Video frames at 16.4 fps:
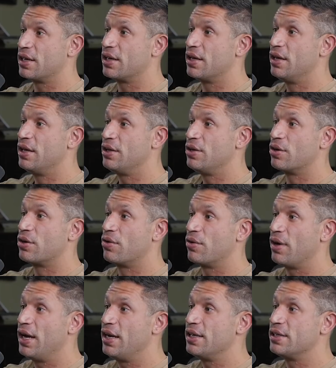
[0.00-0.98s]
Like your
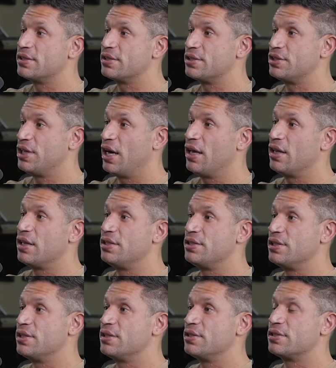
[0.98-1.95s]
greatest
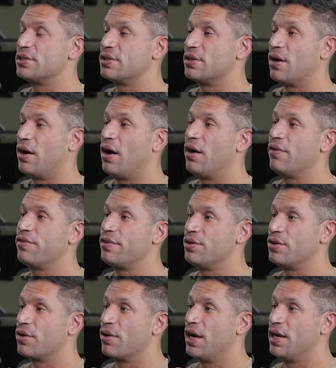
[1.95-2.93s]
challenges are
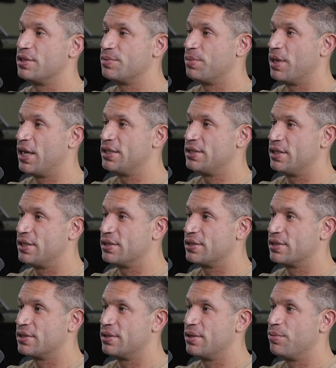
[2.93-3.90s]
often your greatest
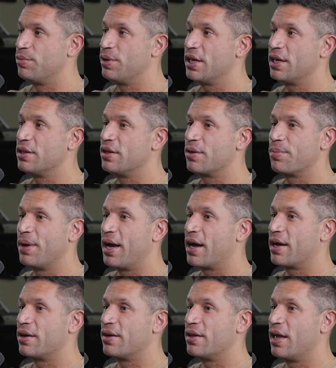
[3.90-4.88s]
blessings. Yeah. And we can look
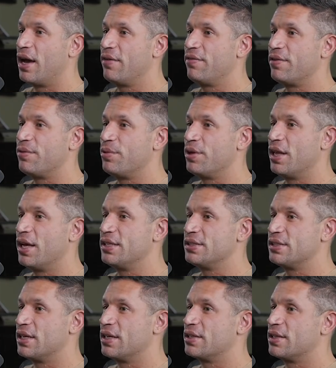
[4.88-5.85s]
back at our life and
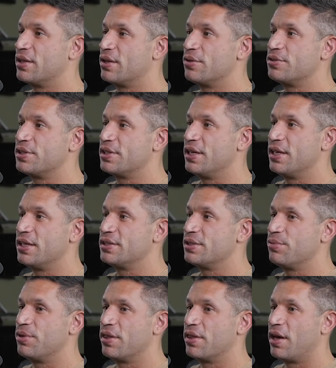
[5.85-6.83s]
realize like those things
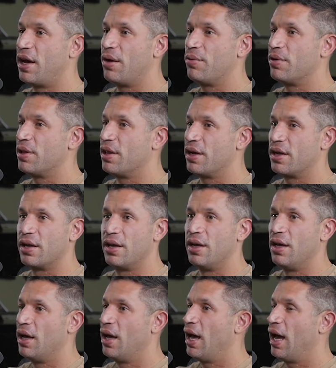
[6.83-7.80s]
that we thought were like,
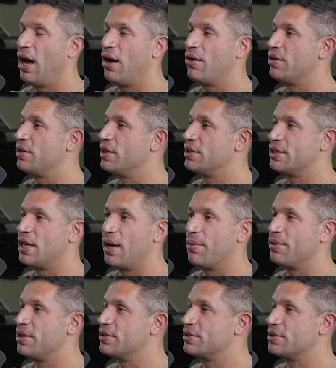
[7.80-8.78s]
how did this
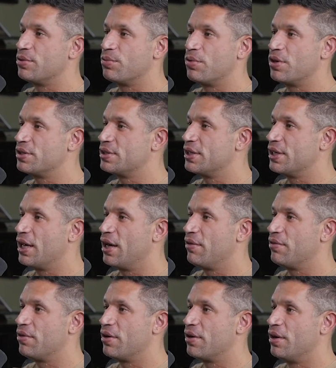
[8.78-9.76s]
happen? This is the worst thing
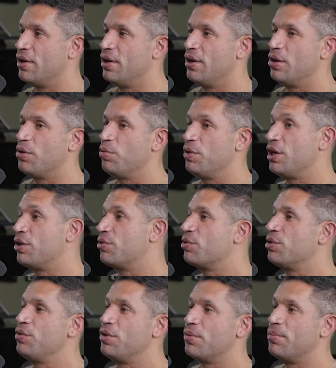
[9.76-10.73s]
ever. Mm-hmm. We
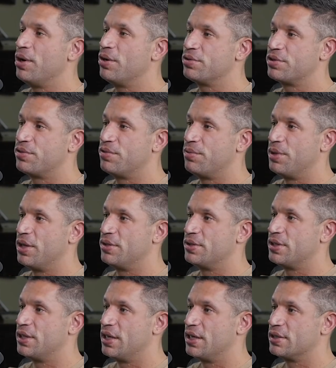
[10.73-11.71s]
grew the most from
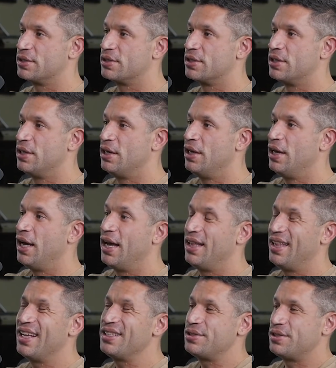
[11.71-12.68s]
those things. Yeah.
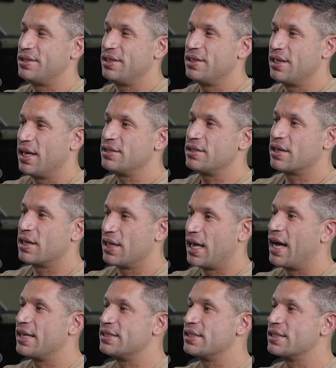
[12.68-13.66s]
And that's a
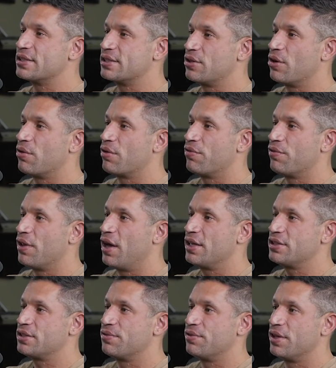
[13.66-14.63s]
classic Stoic
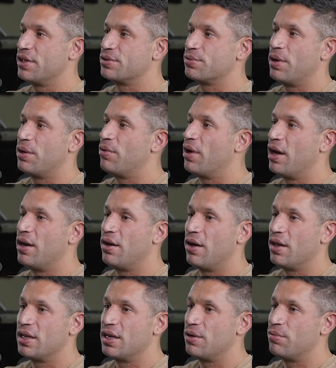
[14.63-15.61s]
philosophy. That's why Ryan
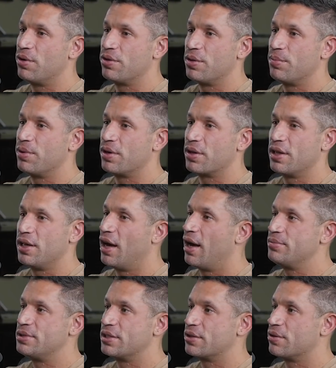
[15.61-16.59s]
Holiday wrote the book, The
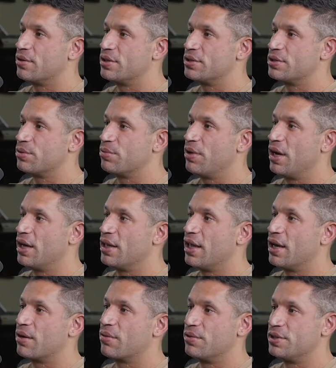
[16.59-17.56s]
Obstacle is the Way.
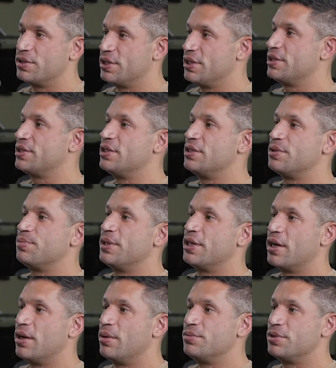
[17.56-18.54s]
Like resistance
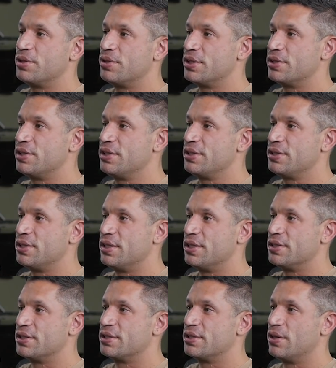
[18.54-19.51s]
becomes your
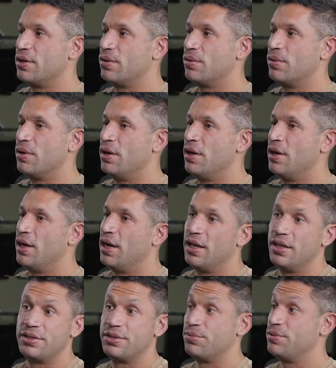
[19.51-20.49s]
assistance. So,
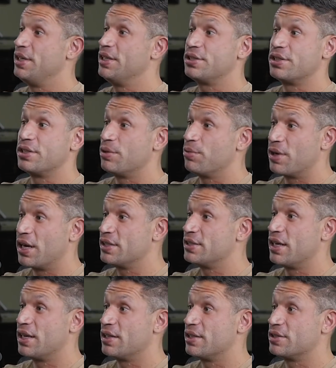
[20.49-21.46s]
and so initially what I
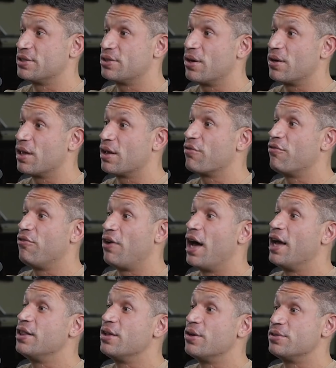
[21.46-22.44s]
said at the start, like
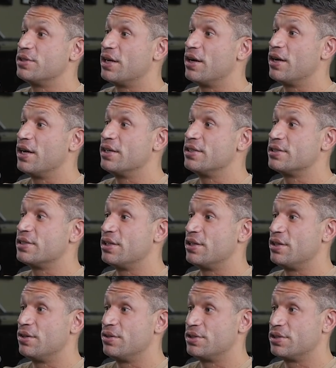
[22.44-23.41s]
find those areas
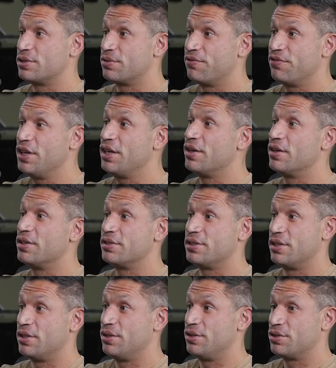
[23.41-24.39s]
that are your
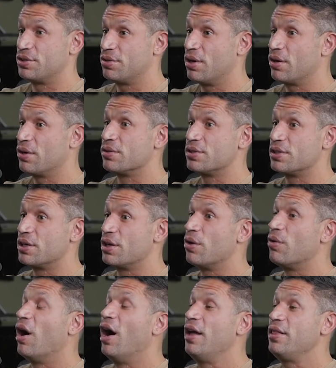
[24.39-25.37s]
fears, that are your struggles, and
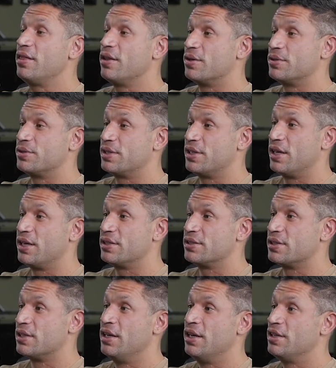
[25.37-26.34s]
go hunt those
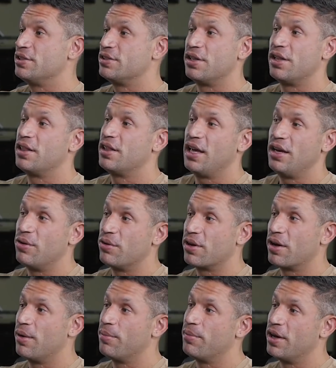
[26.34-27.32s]
things so that they
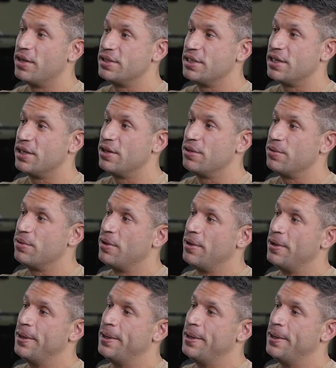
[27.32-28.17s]
don't come hunting you.